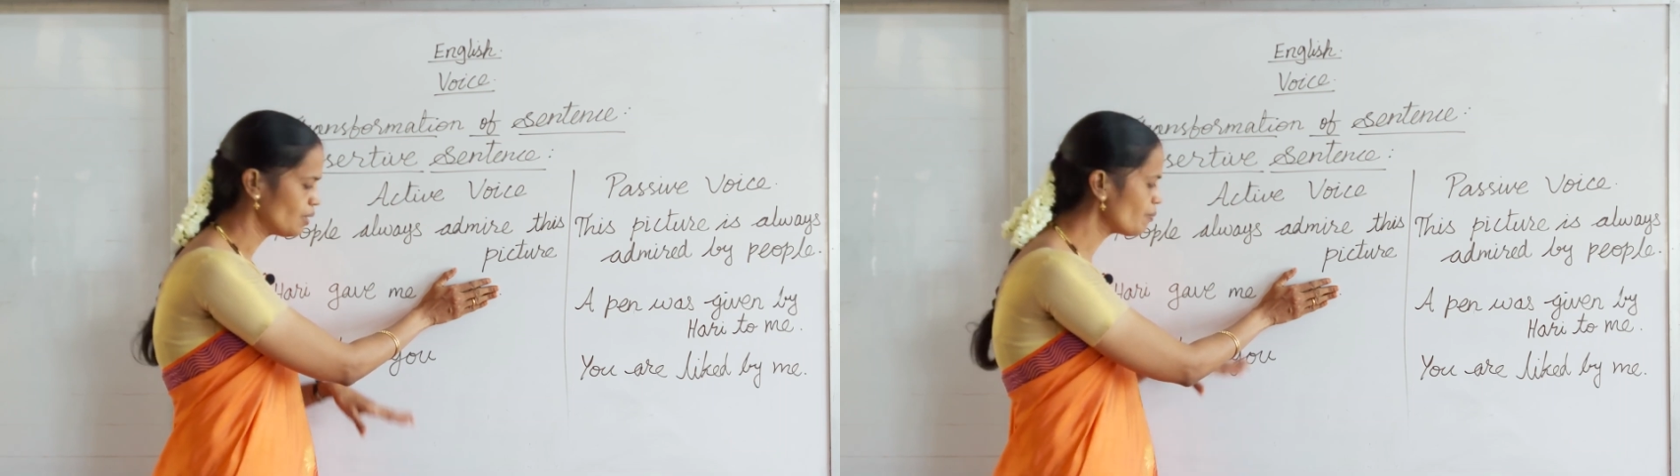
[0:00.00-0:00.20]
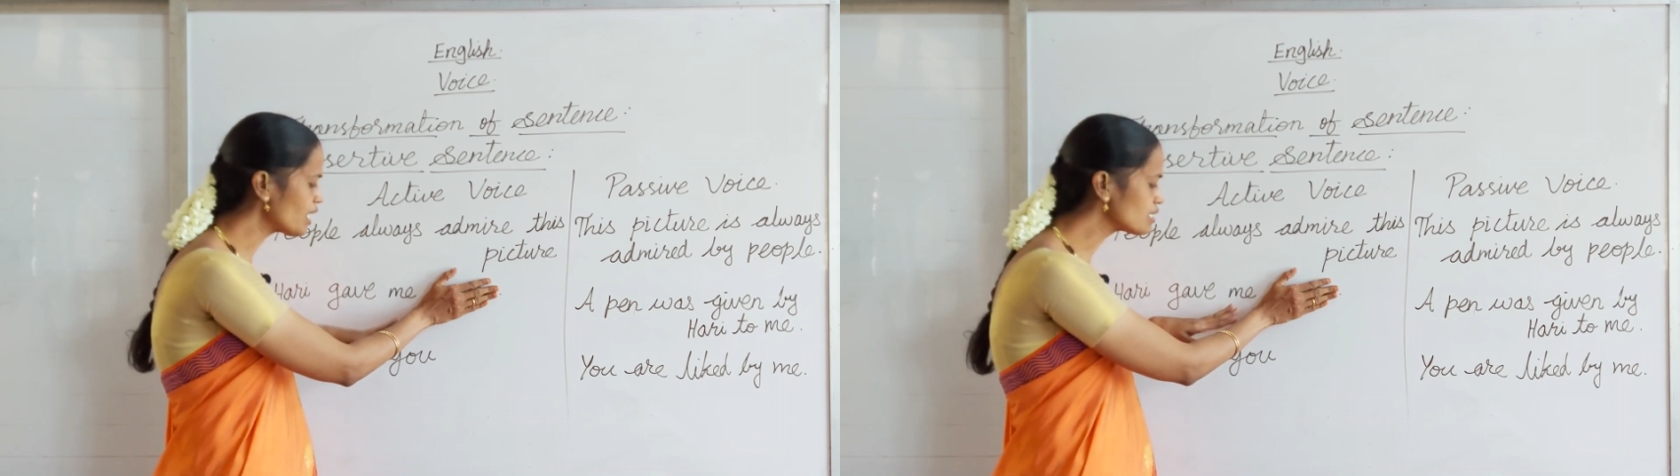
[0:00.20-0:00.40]

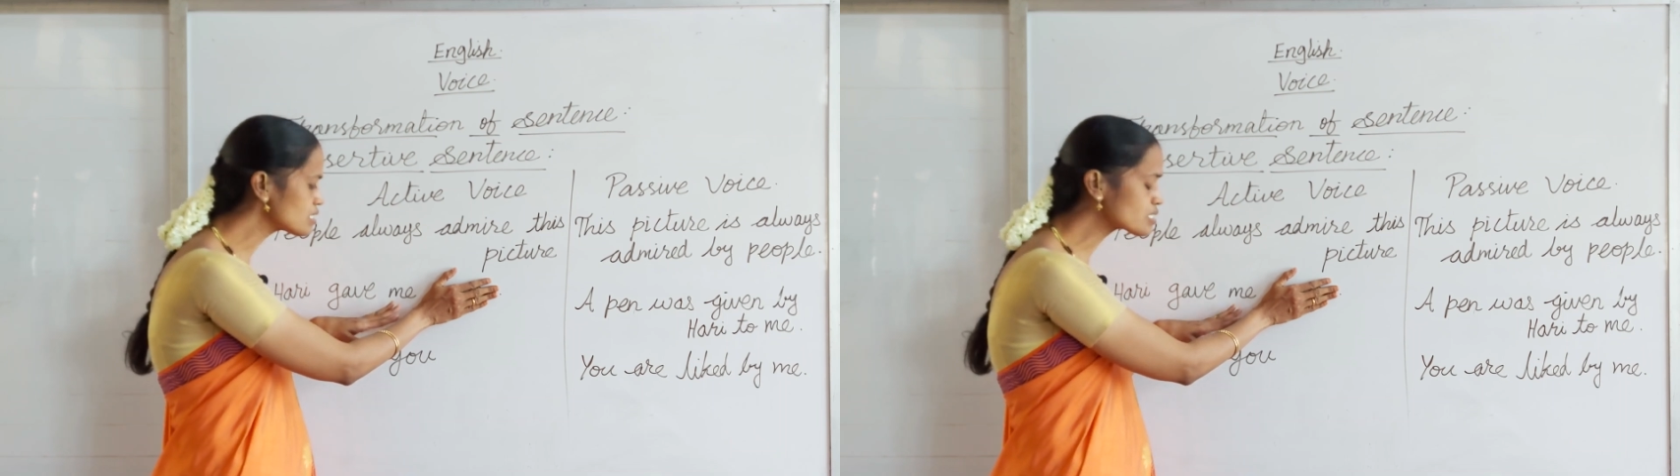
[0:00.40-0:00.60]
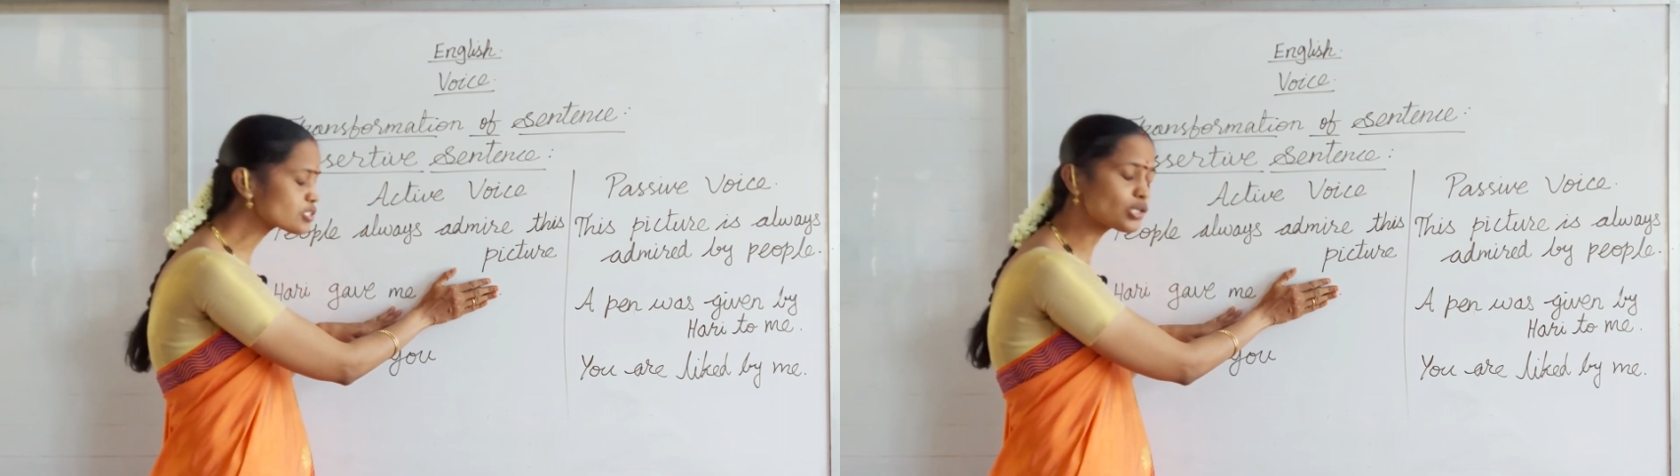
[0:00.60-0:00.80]
But
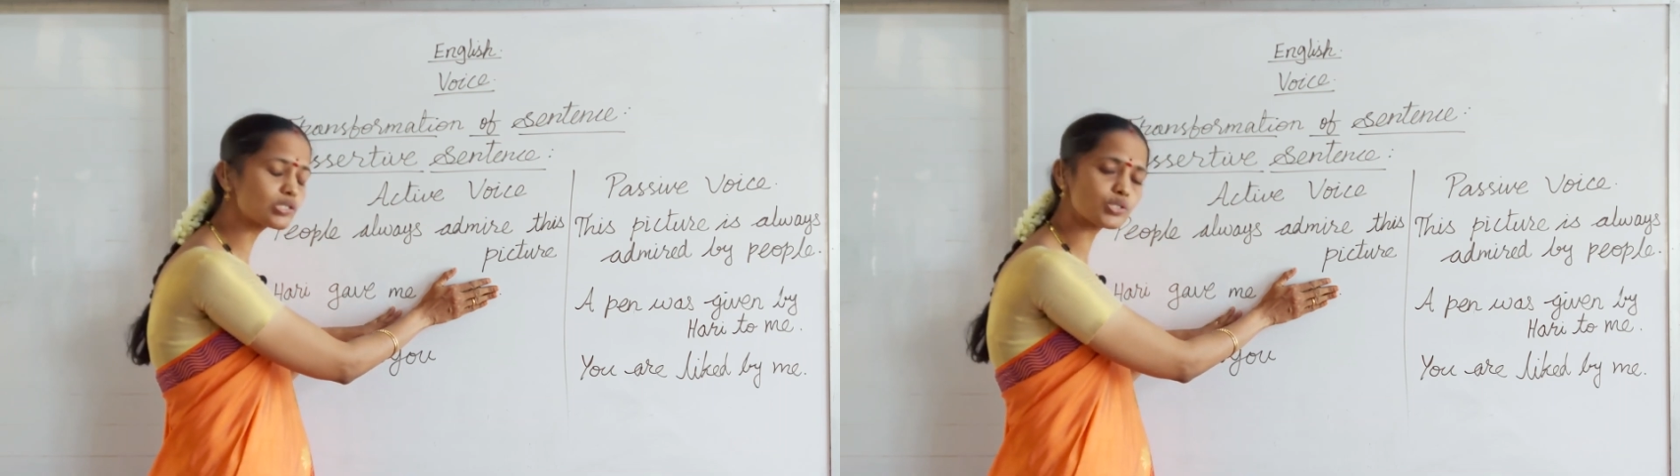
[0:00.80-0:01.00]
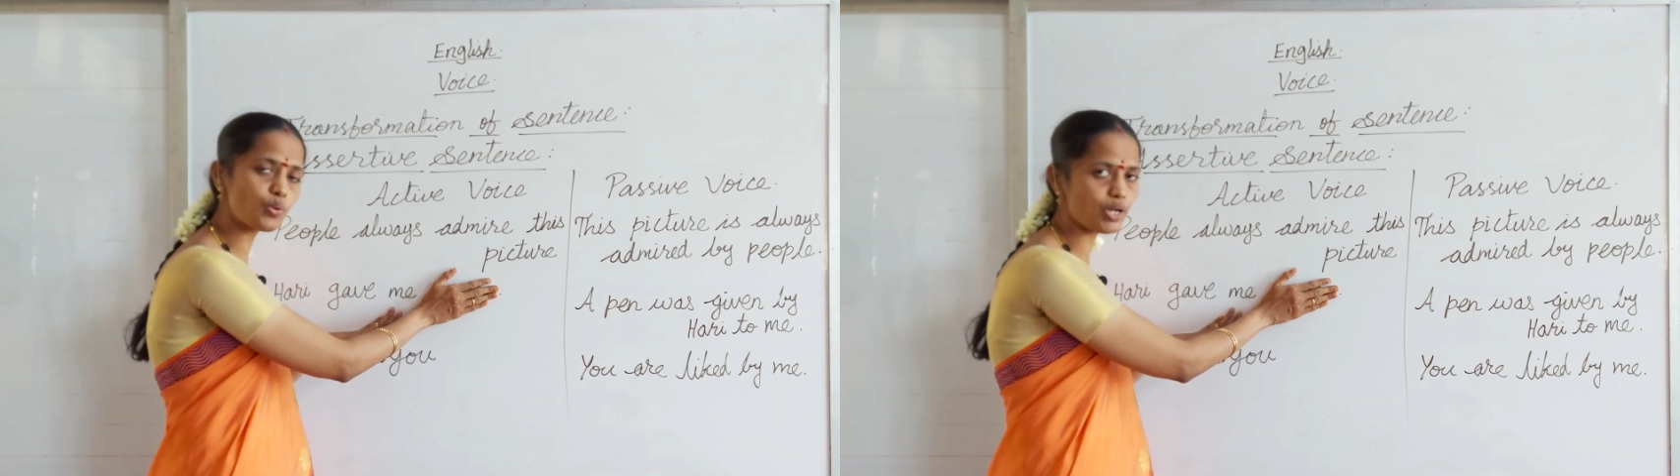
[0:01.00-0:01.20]
this is
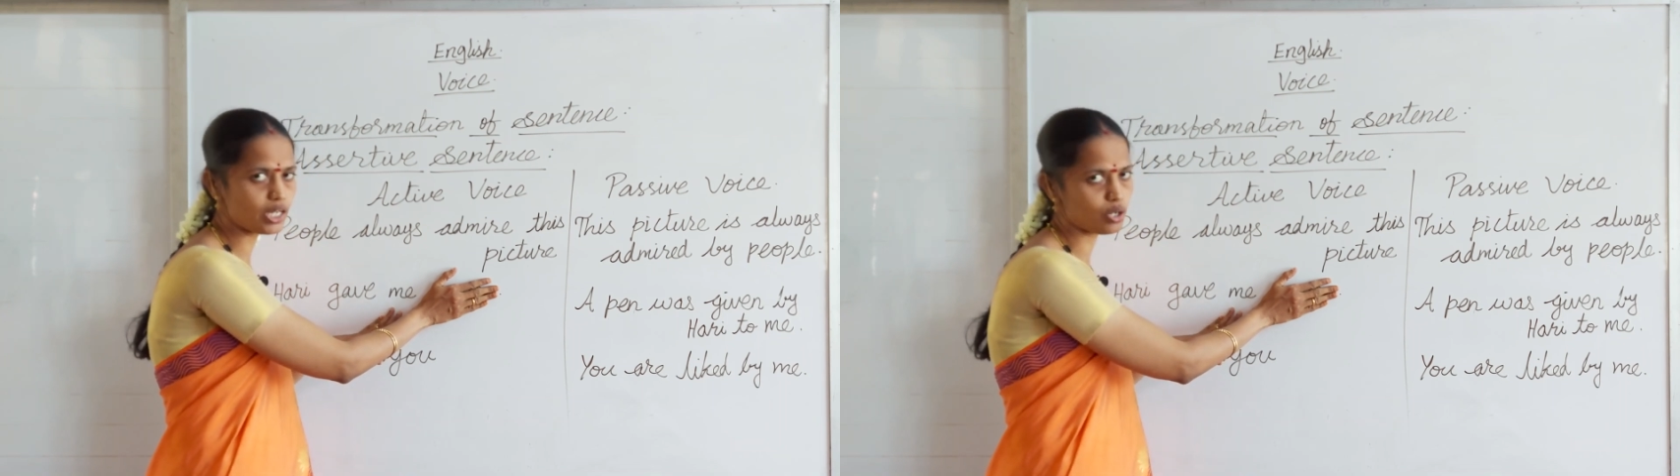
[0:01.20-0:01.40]
also one